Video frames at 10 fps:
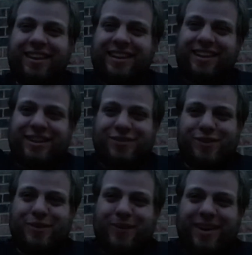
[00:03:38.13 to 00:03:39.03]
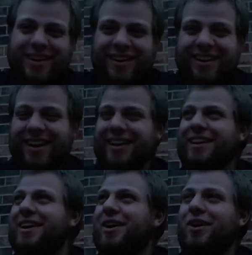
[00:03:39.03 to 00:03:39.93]
Linux for the win.
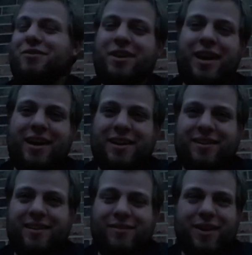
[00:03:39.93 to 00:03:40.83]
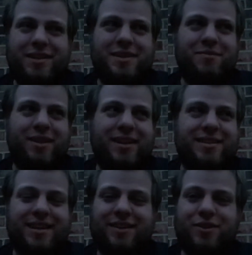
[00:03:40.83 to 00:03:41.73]
Hopefully I could find something
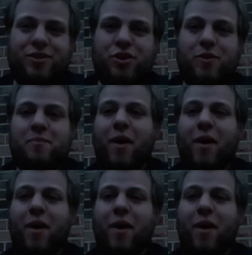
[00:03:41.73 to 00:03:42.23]
inside of there to do it.